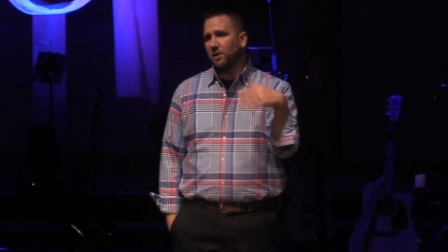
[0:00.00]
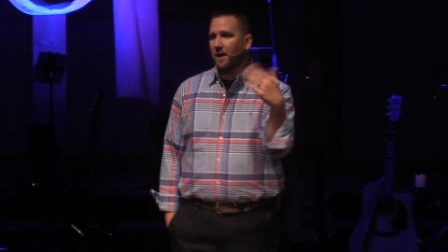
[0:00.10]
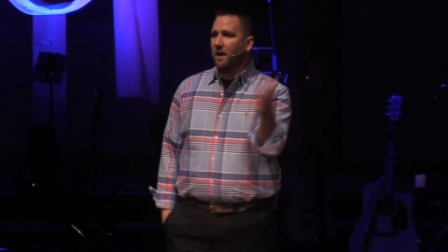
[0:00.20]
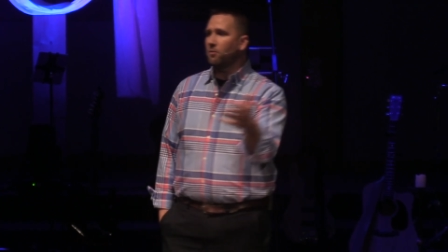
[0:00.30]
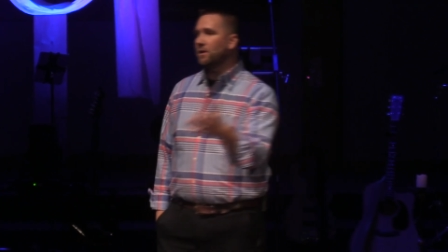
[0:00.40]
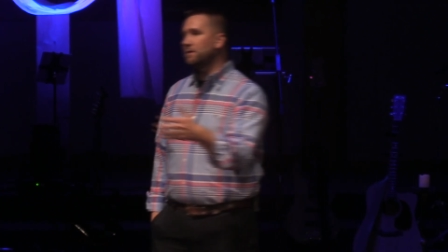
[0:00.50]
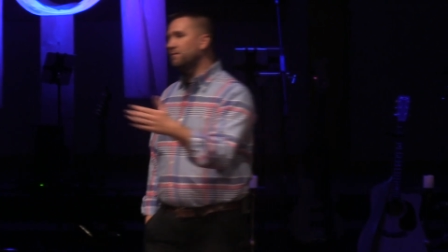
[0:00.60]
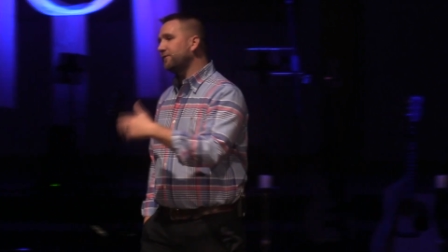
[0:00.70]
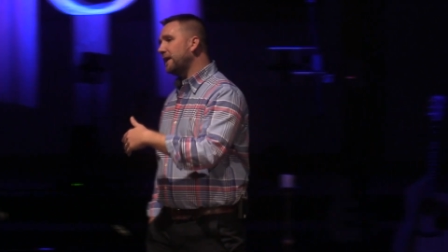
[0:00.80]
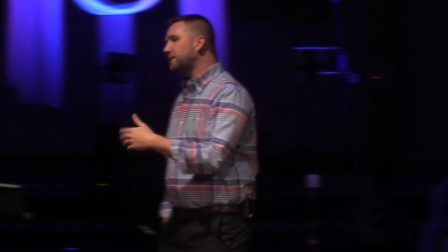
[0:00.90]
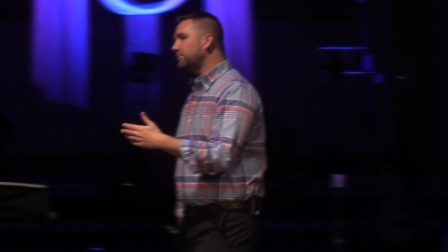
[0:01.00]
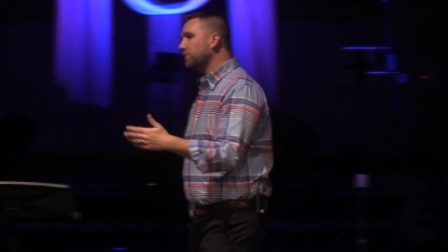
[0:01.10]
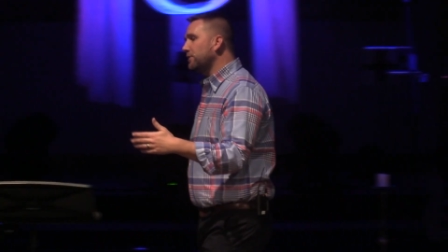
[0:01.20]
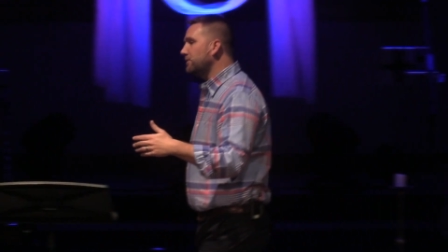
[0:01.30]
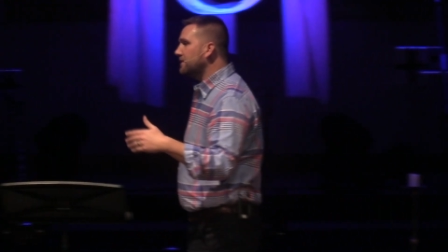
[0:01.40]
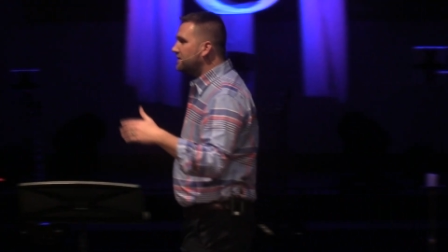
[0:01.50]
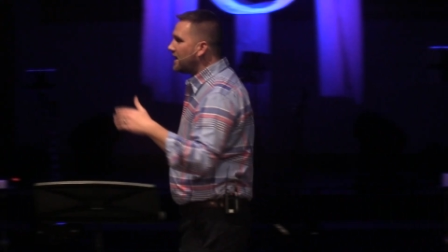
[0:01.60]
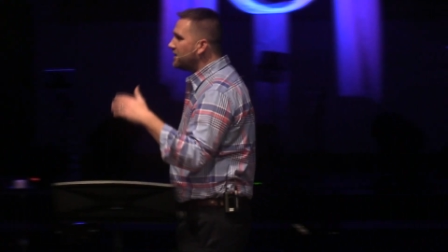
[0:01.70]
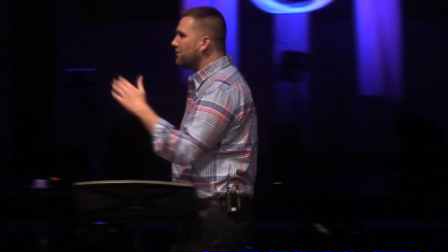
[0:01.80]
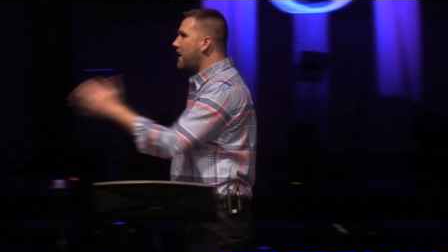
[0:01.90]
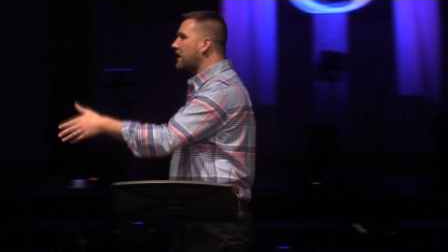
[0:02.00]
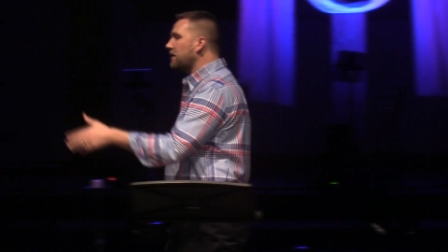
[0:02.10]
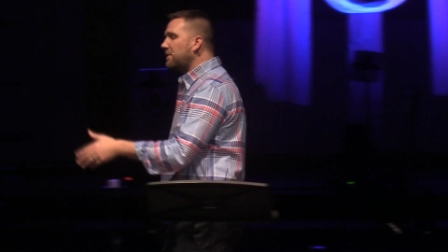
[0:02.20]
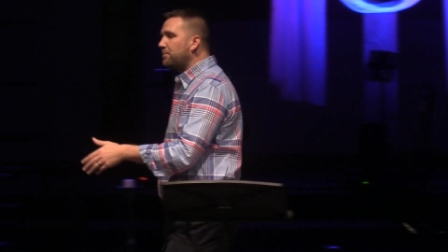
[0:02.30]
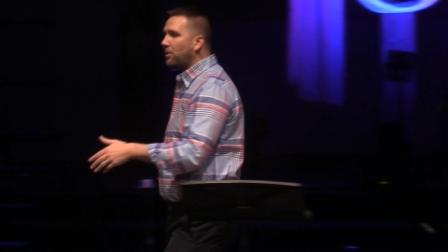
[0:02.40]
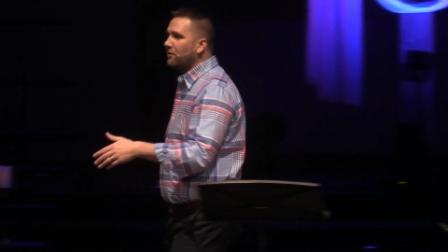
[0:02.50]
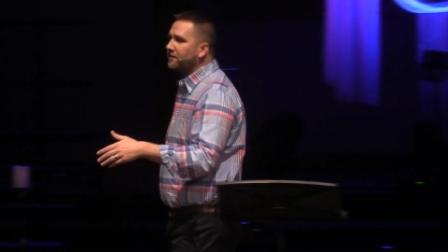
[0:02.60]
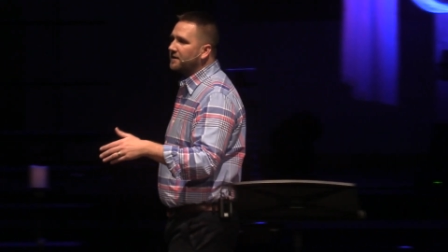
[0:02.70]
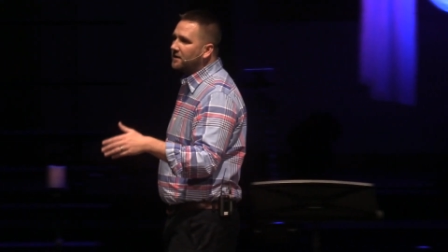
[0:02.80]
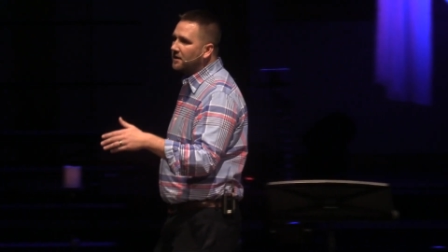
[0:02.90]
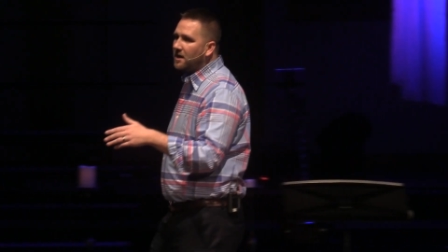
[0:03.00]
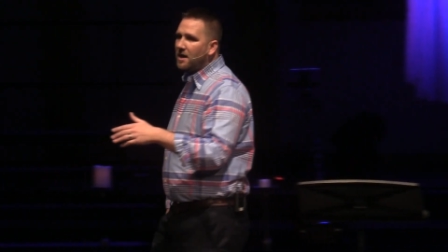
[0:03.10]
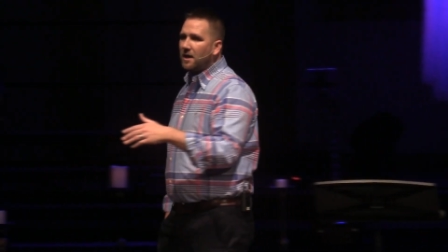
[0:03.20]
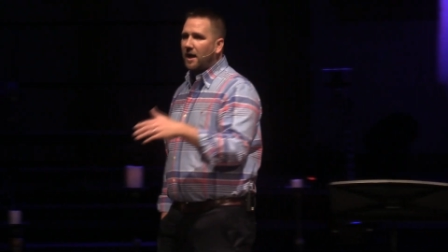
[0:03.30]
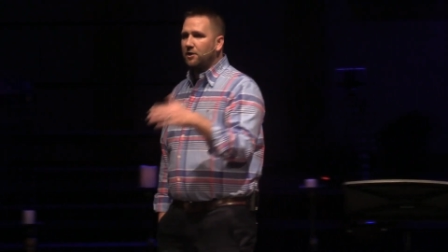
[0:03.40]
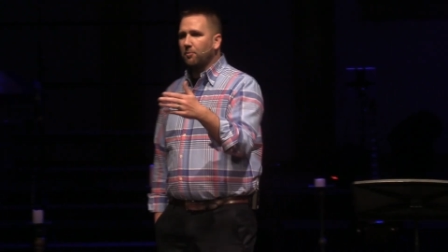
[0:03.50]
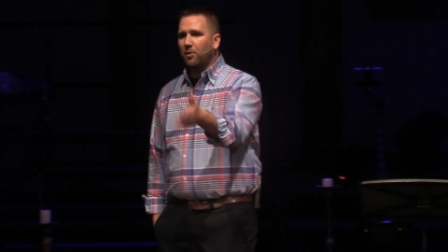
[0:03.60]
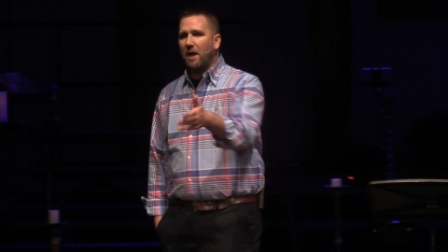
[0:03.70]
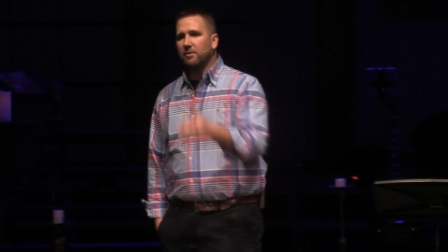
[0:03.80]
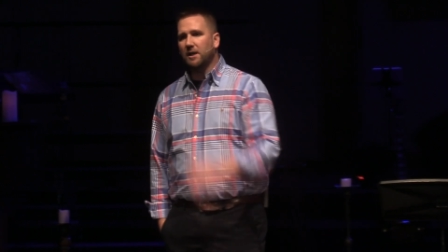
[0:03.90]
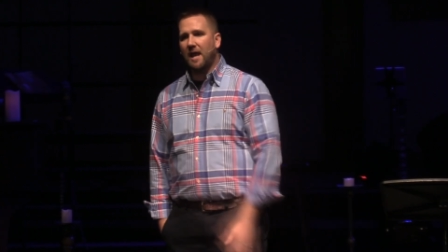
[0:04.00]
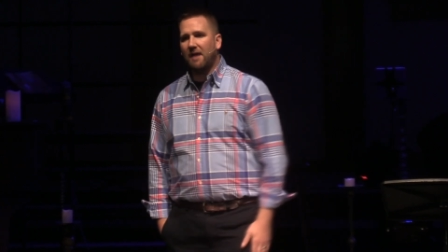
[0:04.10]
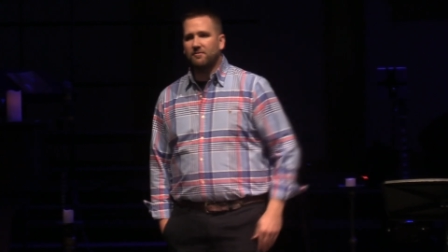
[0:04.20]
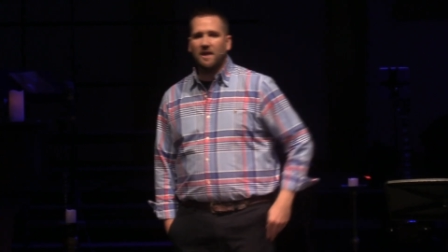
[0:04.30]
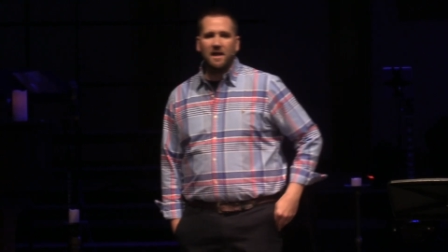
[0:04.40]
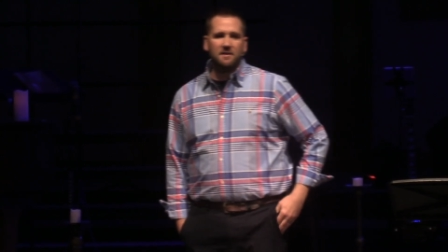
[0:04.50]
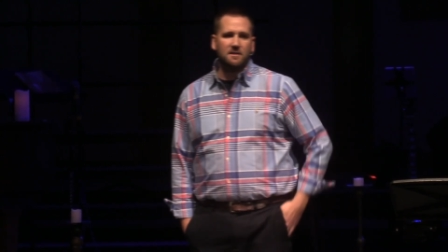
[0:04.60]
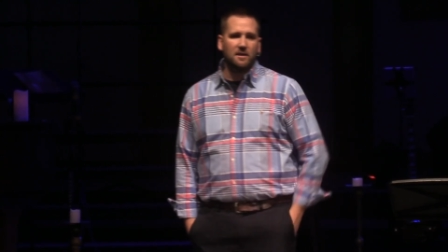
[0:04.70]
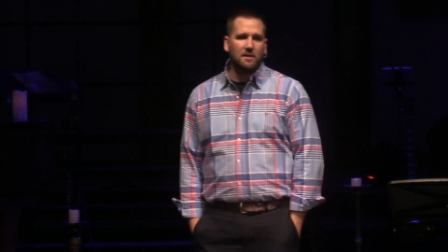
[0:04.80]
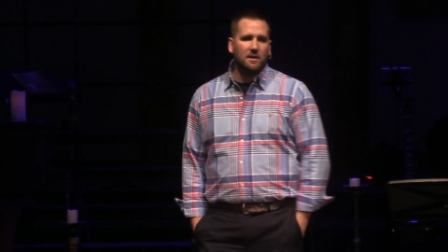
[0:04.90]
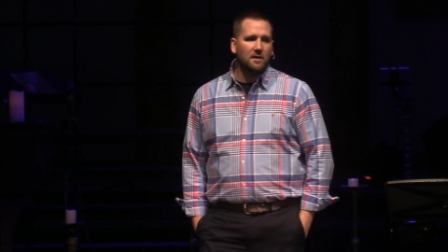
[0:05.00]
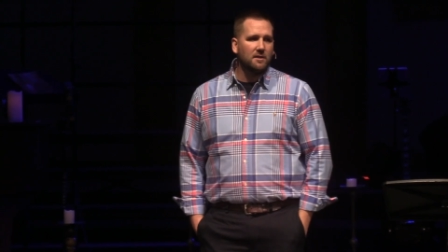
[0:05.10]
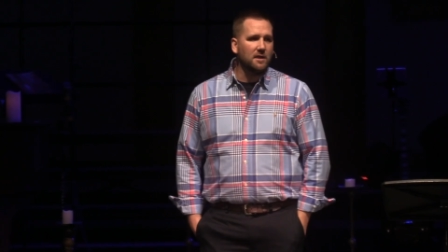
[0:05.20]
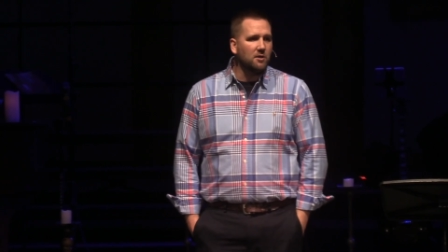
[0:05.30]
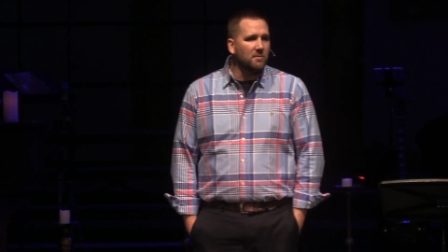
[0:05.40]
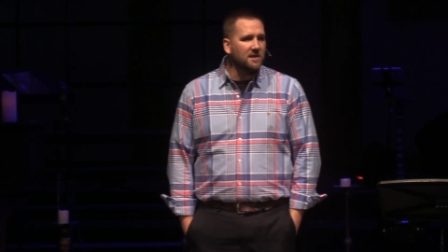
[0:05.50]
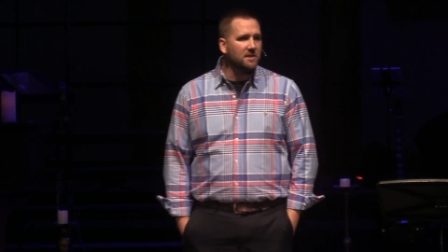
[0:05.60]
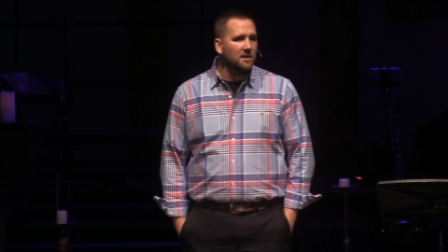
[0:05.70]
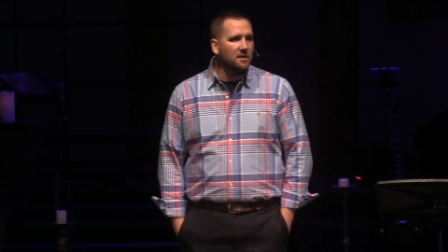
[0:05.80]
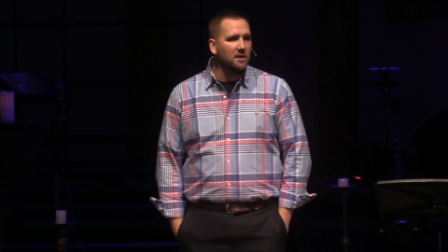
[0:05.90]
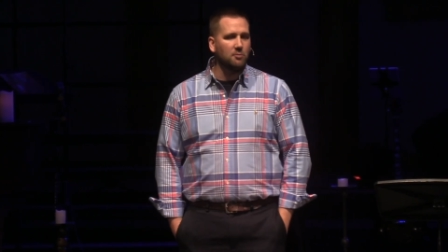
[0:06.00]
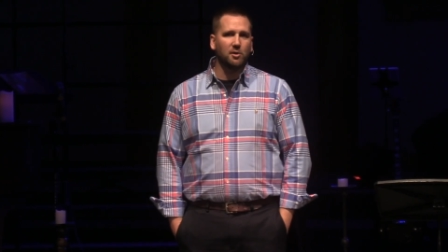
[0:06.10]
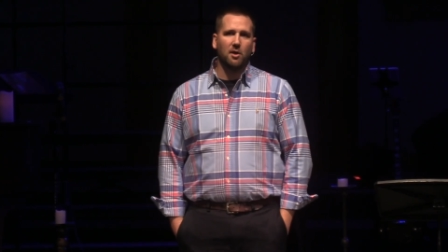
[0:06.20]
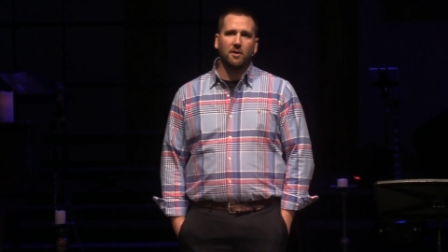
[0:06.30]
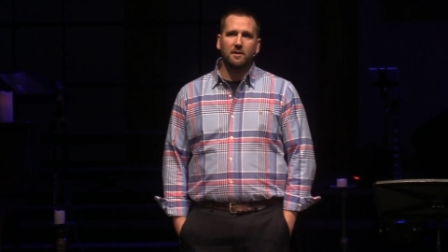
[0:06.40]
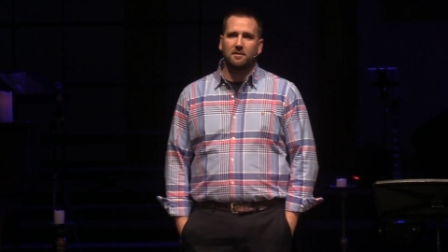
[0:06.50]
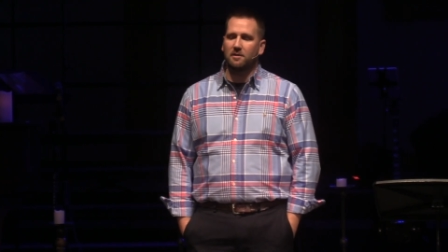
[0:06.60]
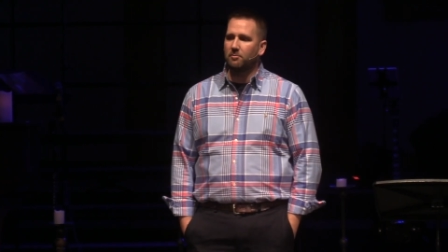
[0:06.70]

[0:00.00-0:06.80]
And I don't want to deflate the balloon and say you're not going to be perfect and, and you're probably going to have days that, that you miss it and that you blow it.